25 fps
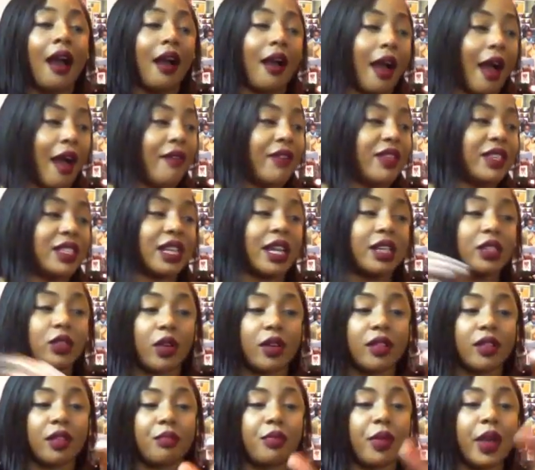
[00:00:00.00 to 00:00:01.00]
obviously I don't
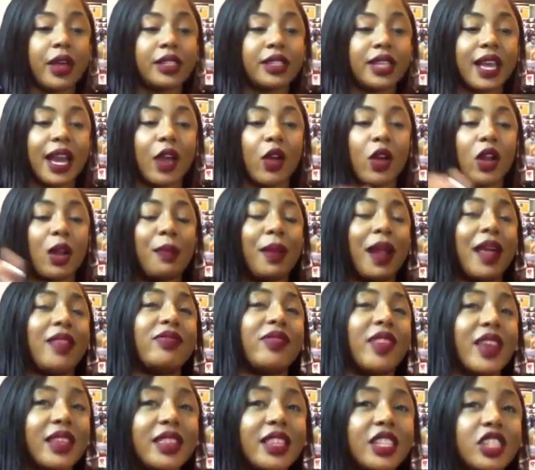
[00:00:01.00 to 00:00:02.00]
have the price tag on it, but I
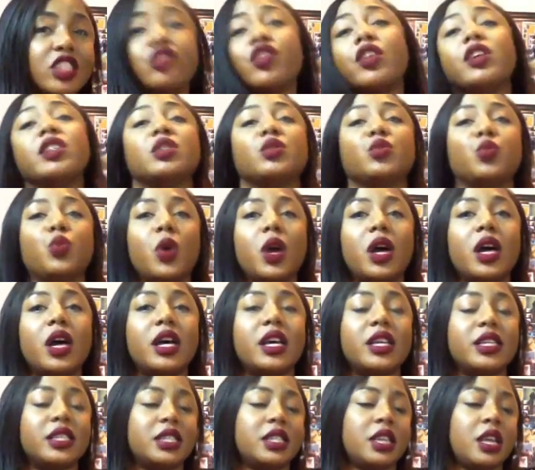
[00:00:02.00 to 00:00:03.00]
think this dress
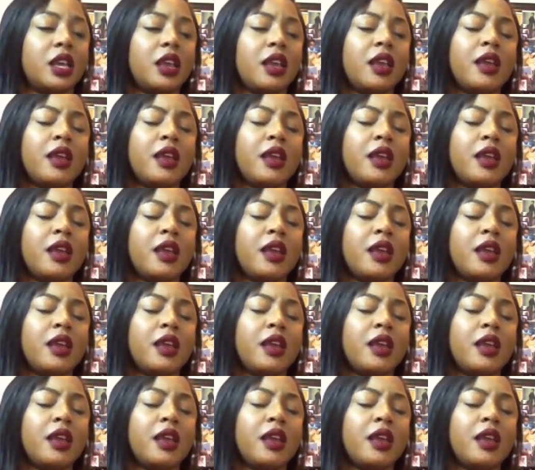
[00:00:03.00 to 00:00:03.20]
was